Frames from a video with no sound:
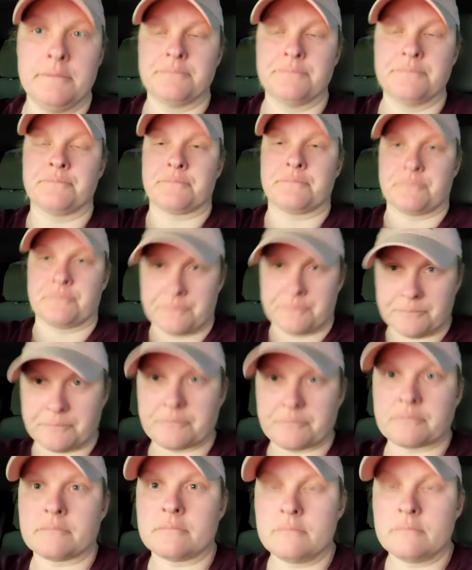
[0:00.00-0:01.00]
And and you know
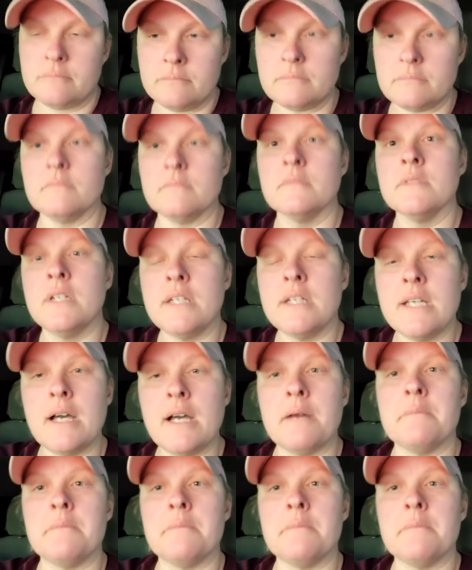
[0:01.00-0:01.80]
what? You can run a yeah.